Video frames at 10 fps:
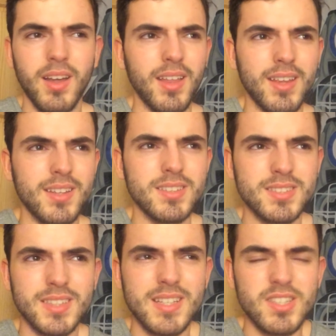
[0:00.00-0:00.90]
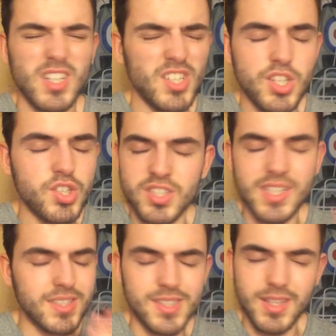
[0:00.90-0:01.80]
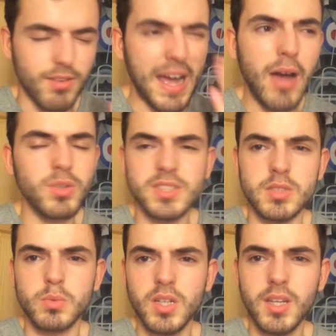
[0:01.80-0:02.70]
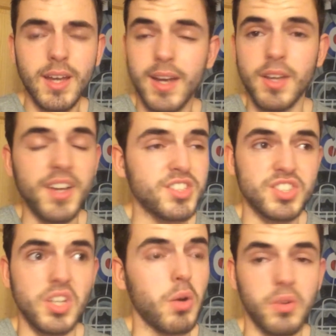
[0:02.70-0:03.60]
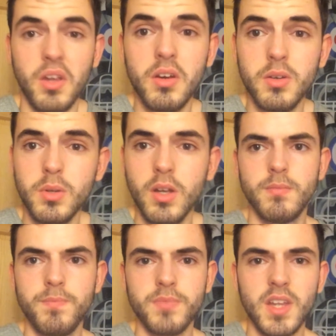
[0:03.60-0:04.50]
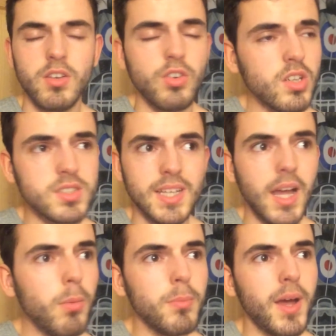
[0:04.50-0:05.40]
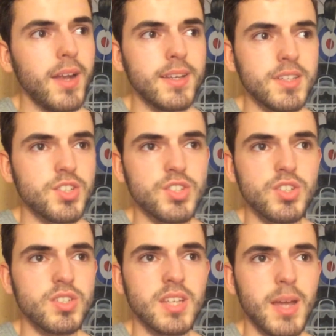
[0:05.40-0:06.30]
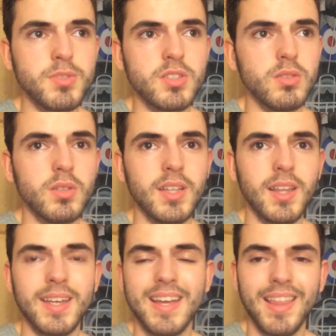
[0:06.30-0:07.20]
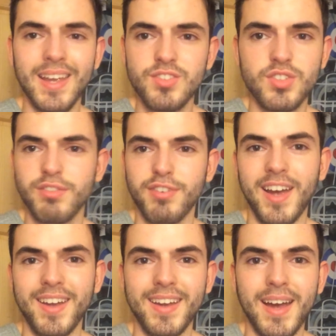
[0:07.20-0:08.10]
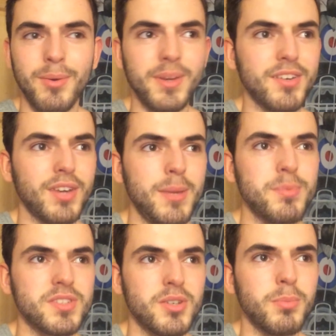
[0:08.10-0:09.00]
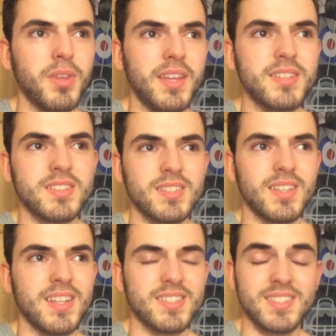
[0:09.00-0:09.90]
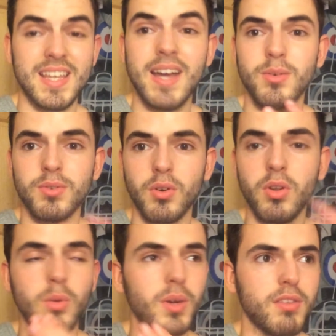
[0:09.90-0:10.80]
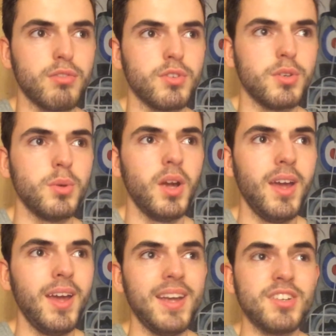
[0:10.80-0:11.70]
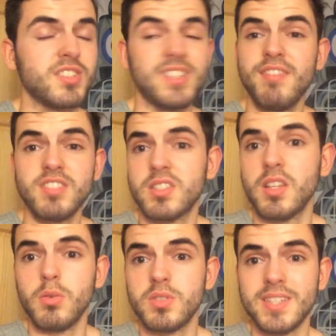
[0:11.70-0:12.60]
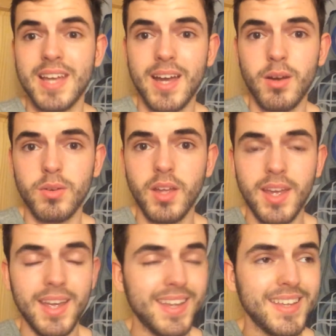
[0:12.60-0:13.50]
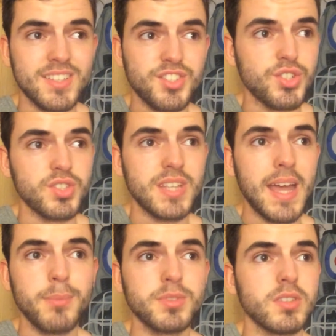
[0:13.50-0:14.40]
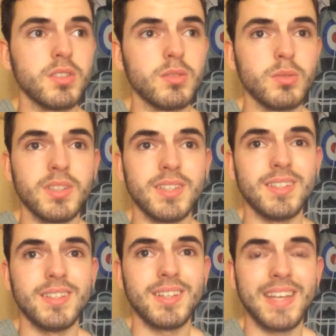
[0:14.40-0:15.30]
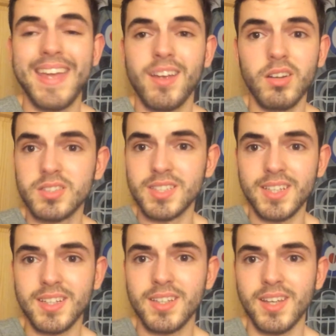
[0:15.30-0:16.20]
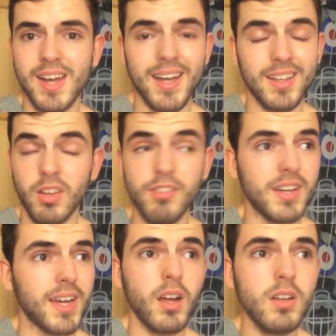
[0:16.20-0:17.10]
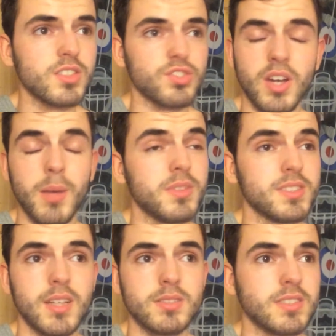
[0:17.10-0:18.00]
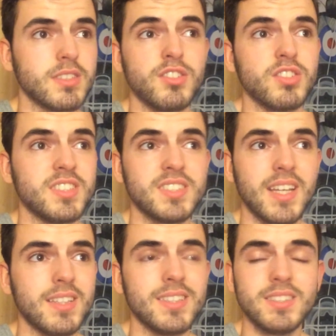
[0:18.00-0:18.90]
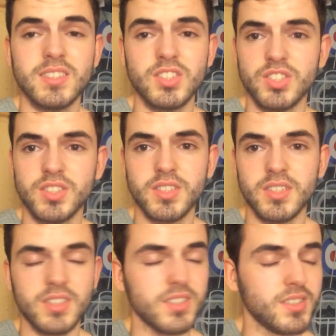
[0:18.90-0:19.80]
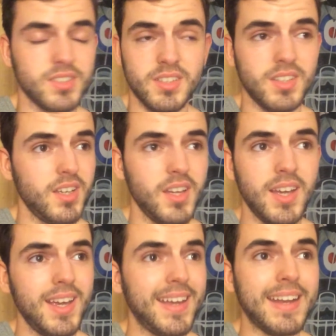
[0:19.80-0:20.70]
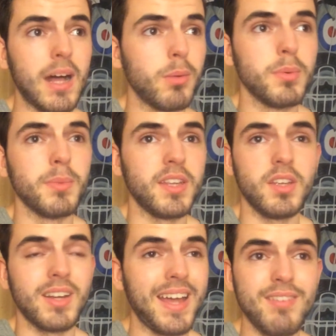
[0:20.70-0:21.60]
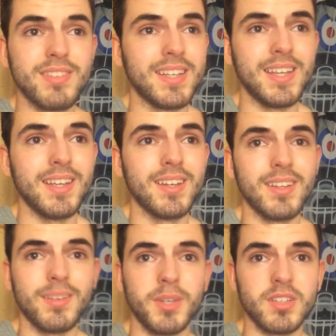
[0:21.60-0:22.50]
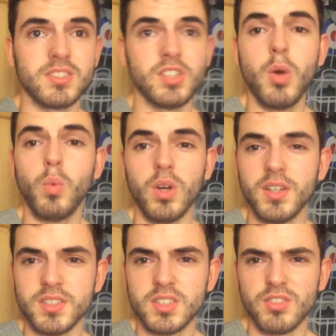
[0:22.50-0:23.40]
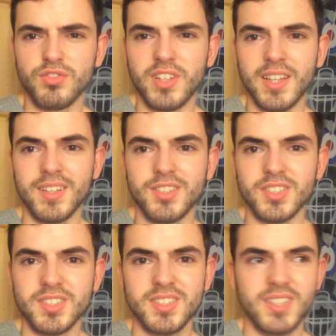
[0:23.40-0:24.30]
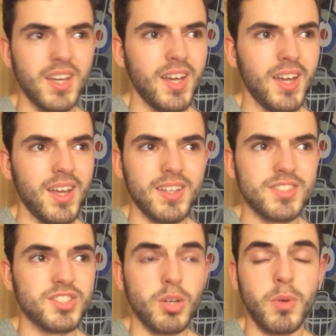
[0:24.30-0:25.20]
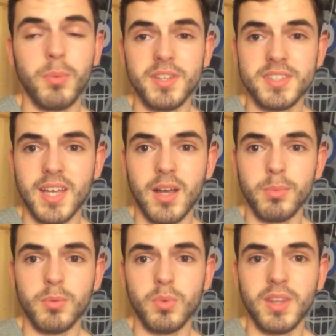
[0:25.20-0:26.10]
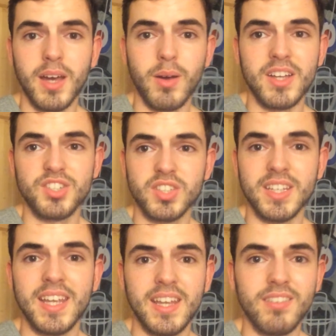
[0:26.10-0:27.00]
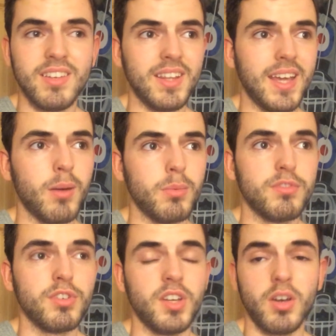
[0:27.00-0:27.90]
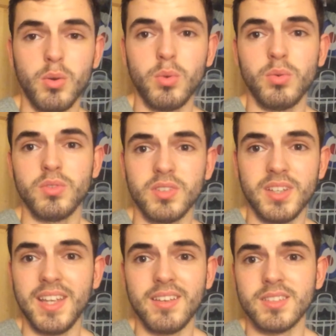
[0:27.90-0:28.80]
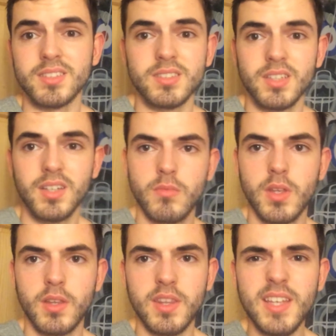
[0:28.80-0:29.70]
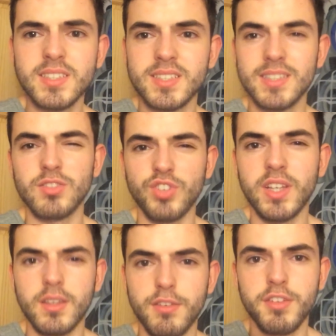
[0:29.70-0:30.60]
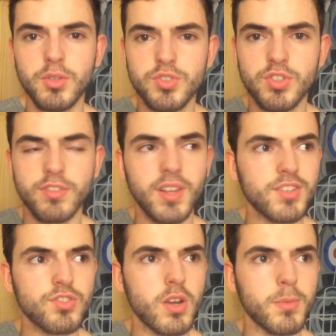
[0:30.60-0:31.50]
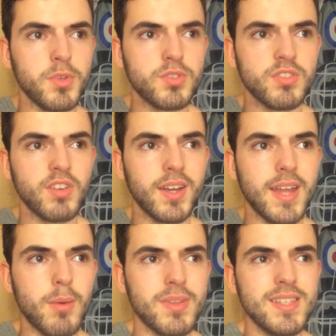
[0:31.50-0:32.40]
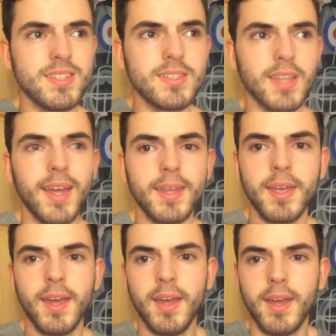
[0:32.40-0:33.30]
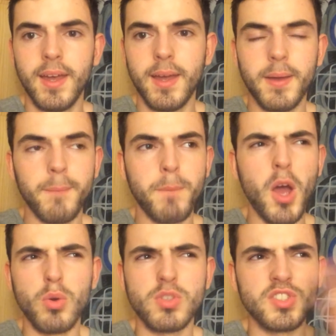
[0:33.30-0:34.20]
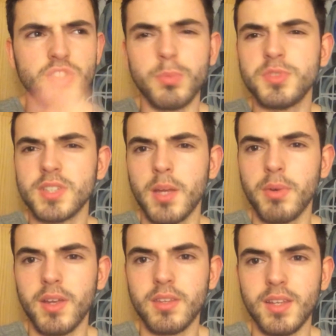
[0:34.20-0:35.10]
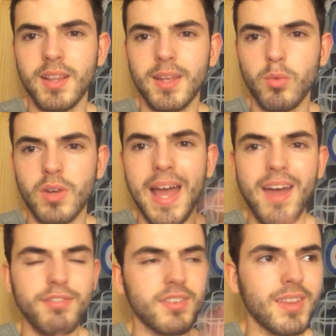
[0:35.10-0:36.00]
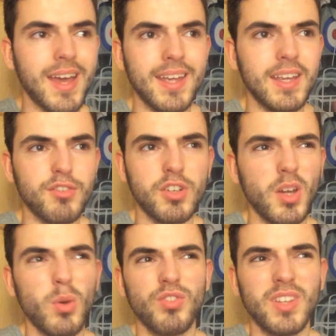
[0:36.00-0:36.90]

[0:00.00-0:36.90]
like it's you just think to yourself, how is this working? I just don't know. And across the album, man, it's just absolutely like electrifying how he keeps up this sound all the way through. Just never slows down. It's just absolutely chaotic. Yeah, I love it. I can't describe the sounds, as I've already said. This is just an album that you're gonna have to hear, because no words can really just sum up this album without actually hearing the album for your own ears. This is really the future of electronic music right now. This is like post dubstep, I think. Like, we're after that era. No one